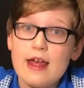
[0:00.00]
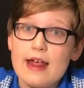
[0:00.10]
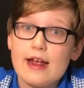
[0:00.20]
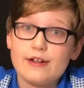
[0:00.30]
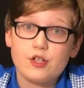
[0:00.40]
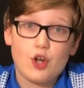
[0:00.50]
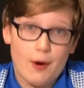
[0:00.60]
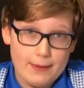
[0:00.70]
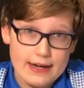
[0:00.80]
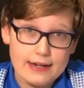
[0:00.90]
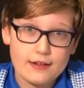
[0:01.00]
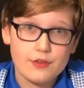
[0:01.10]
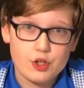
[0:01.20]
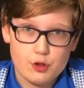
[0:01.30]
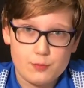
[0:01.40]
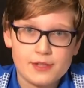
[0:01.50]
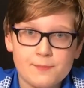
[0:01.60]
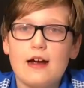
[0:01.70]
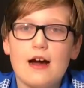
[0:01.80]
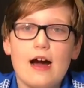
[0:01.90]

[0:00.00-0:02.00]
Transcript: and dominating noobs.